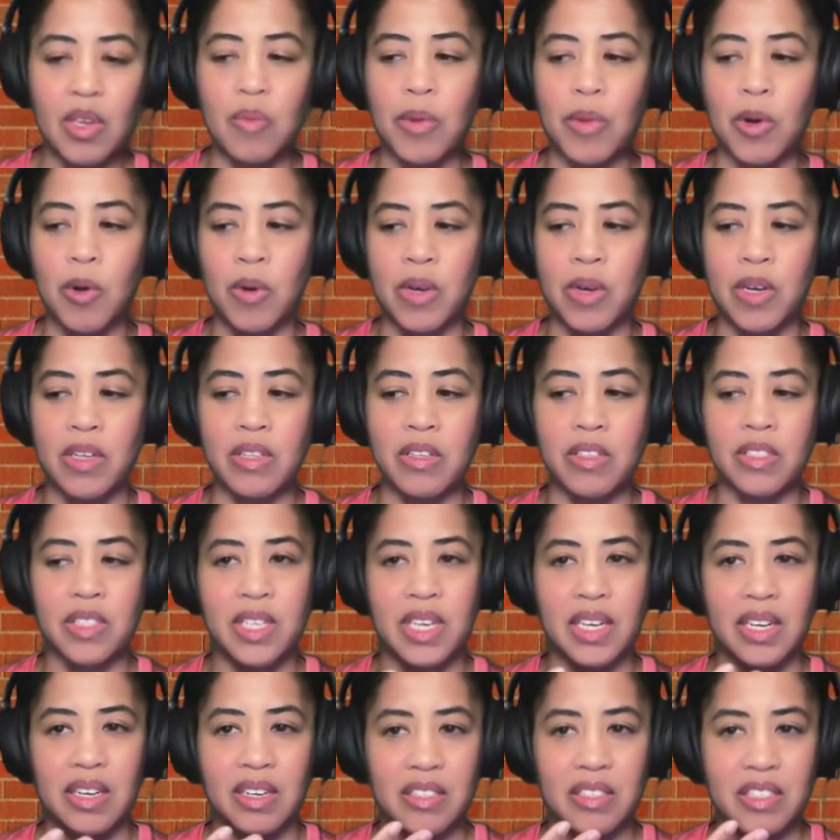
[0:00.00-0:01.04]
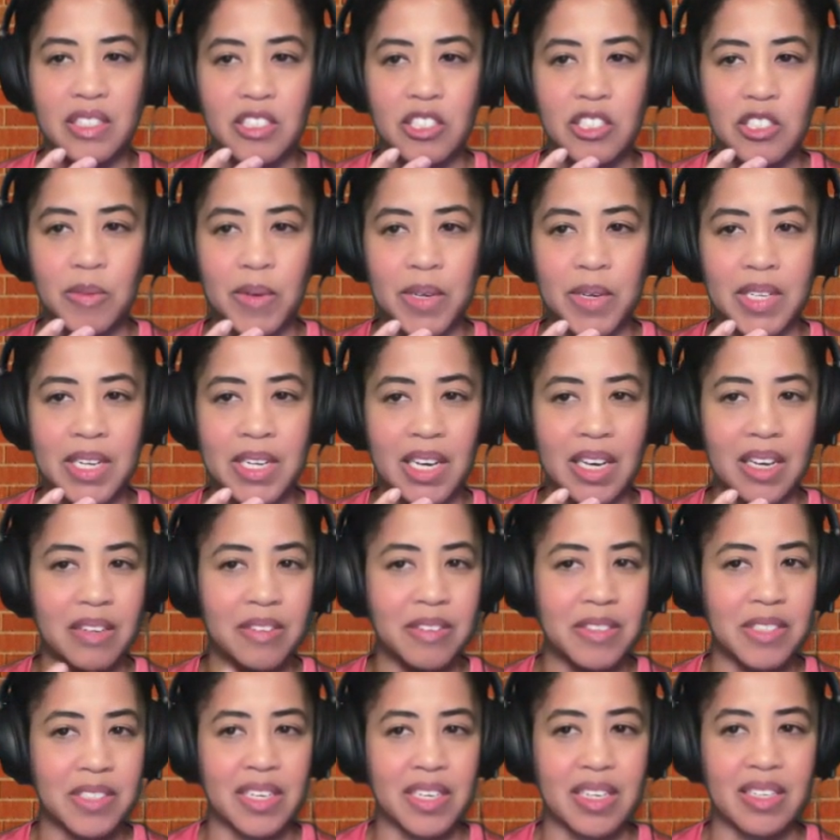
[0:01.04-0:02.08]
But one of those characters, my dad
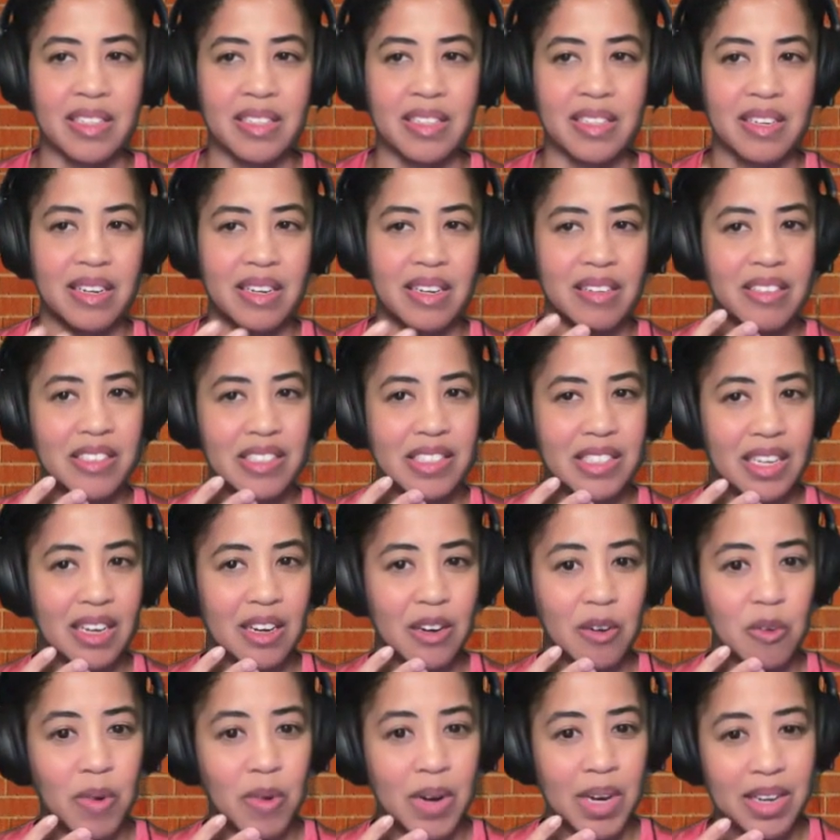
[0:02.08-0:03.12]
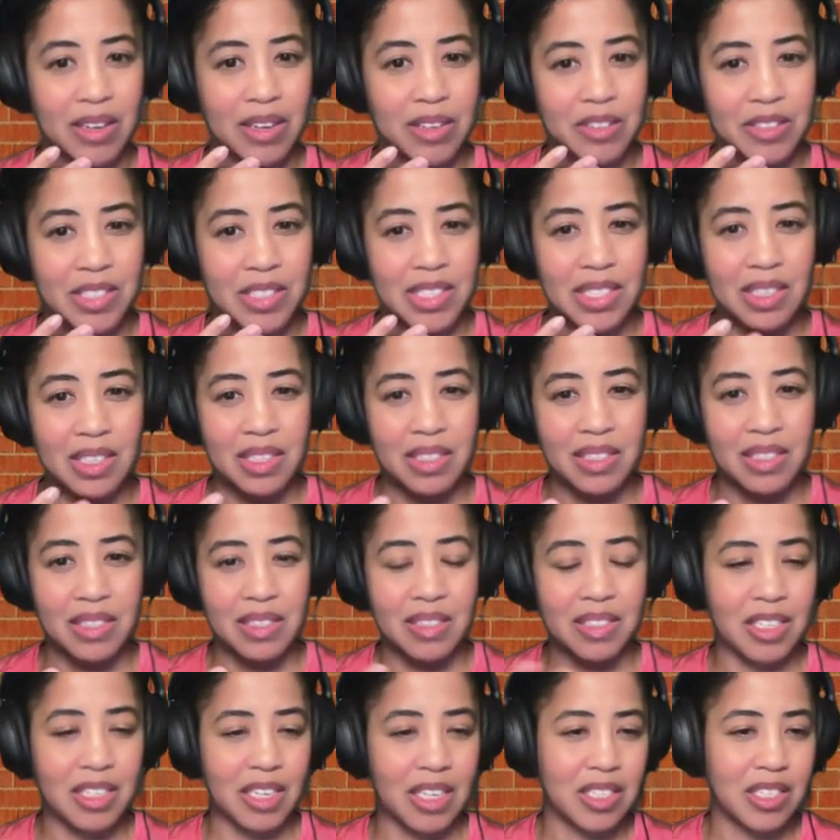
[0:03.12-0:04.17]
was like looking at her, was like, wow, she looks
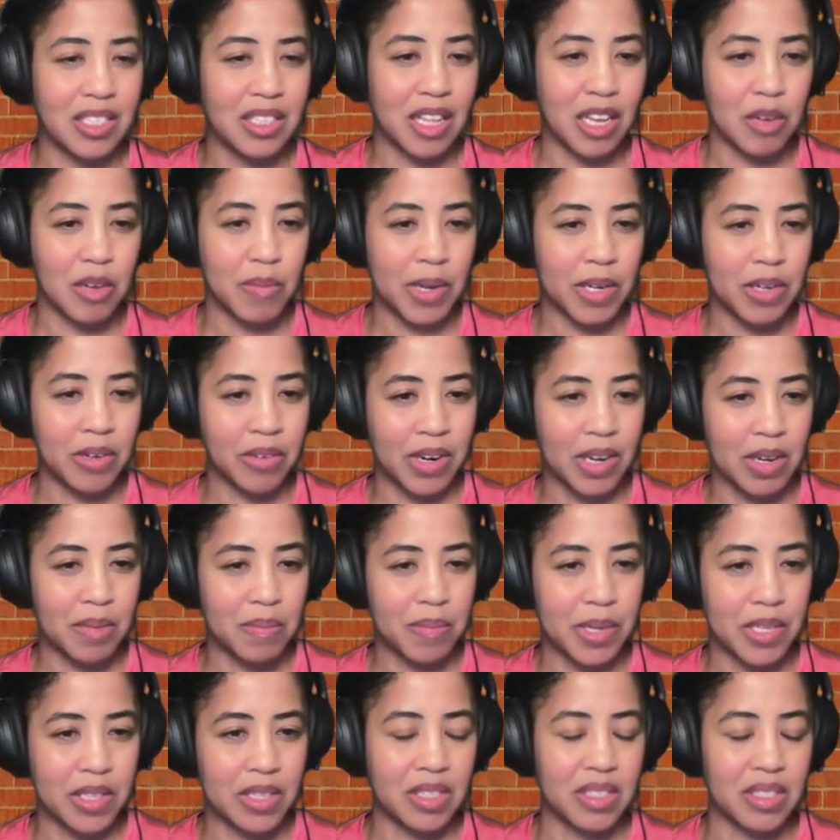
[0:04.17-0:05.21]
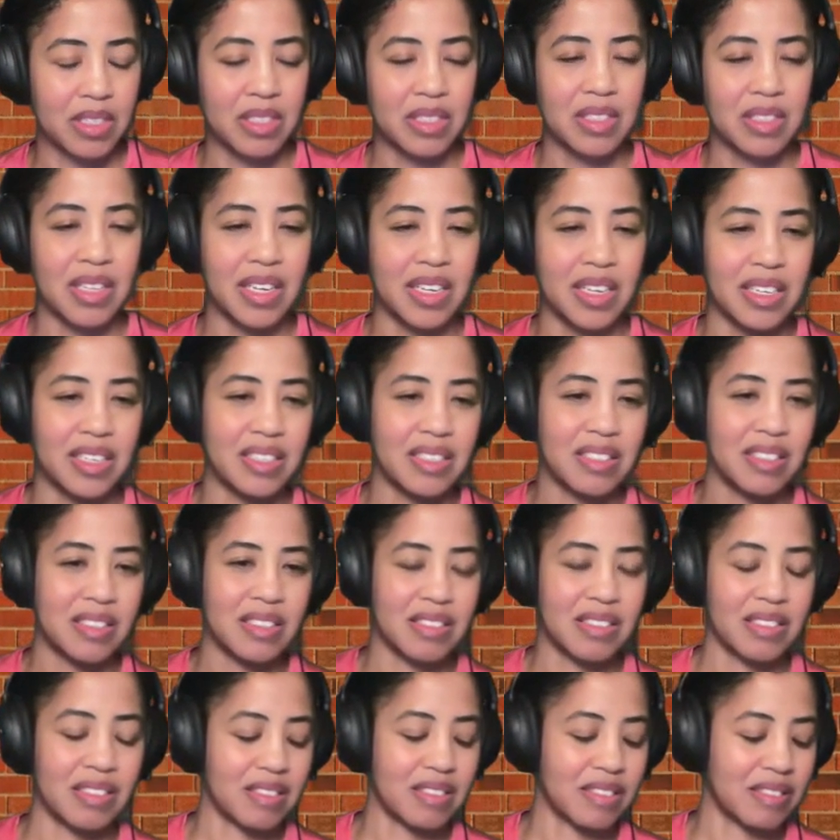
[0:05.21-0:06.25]
just like my grandmother. Like,
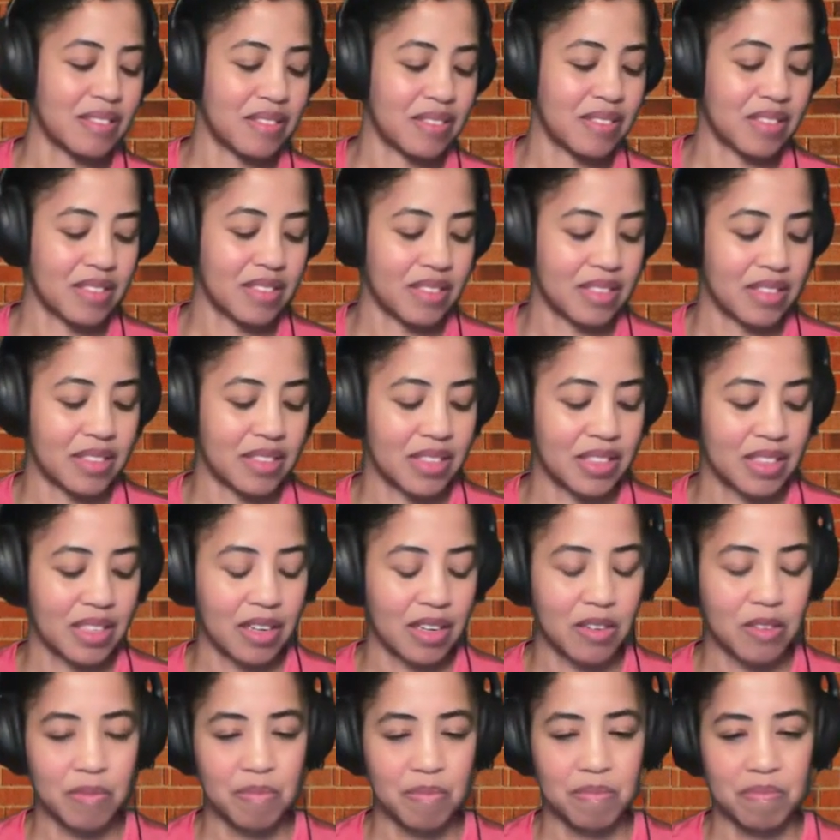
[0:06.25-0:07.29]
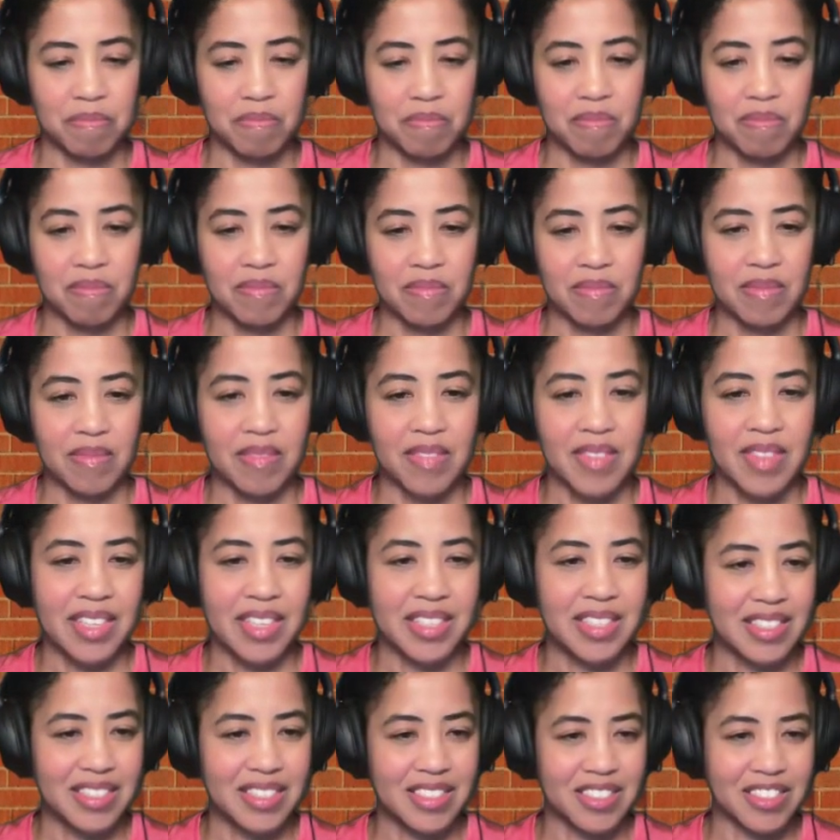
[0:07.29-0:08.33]
it's like,
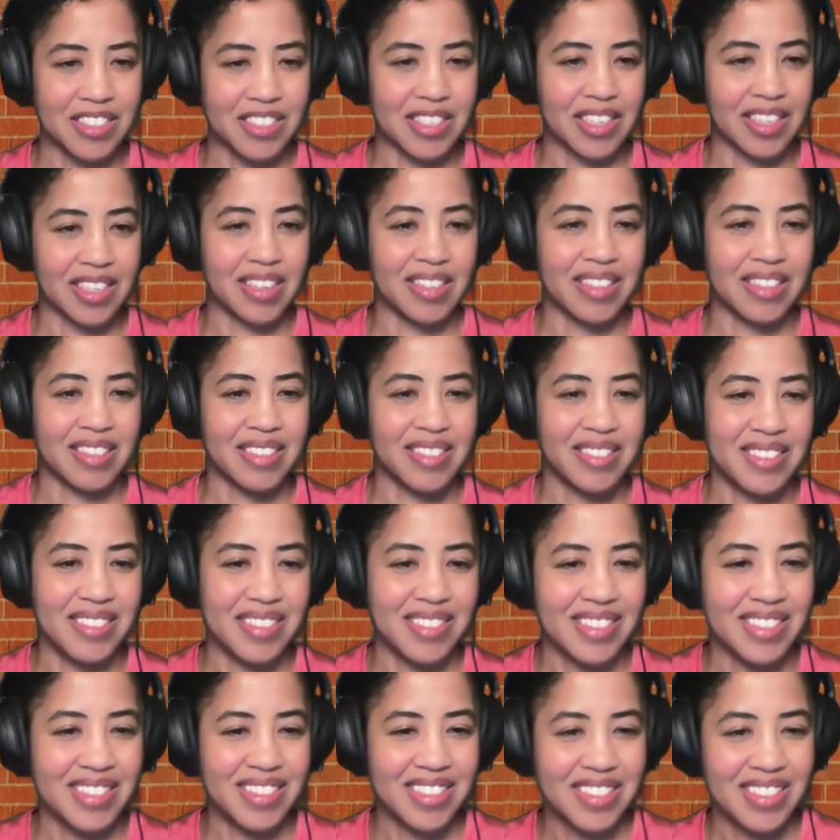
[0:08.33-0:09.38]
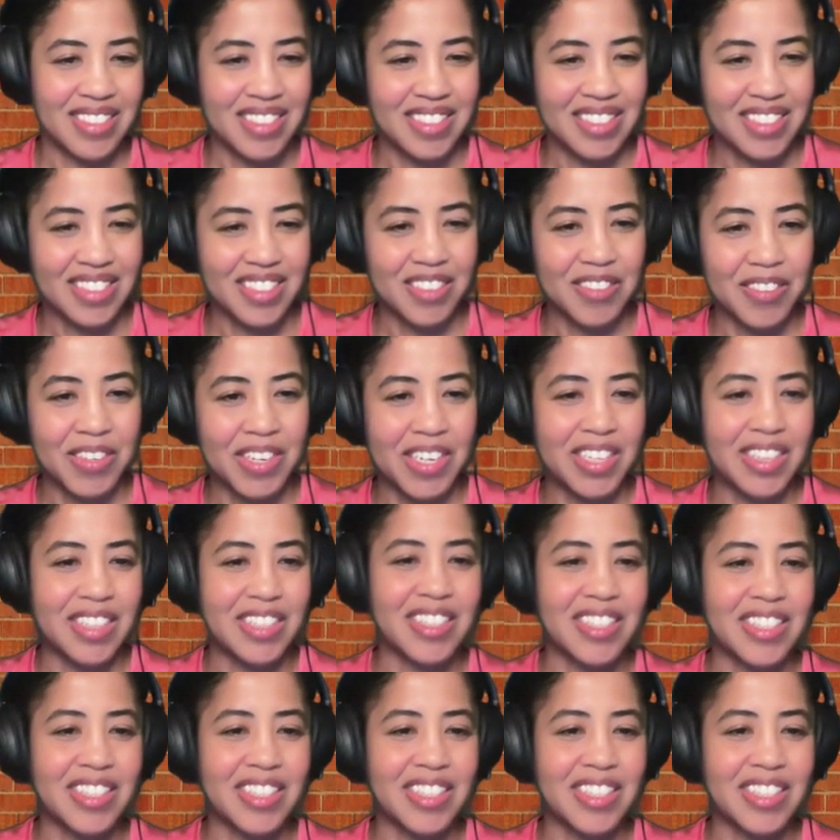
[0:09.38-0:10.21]
that's interesting. Somebody looks